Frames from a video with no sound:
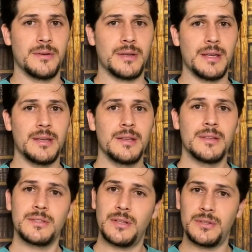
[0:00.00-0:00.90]
Okay,
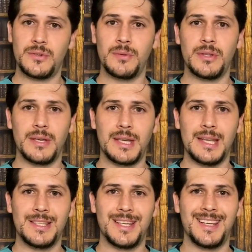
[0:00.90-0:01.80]
so let's review the
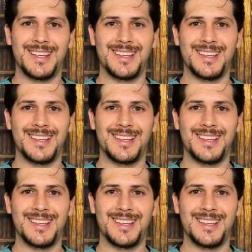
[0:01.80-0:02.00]
EKG.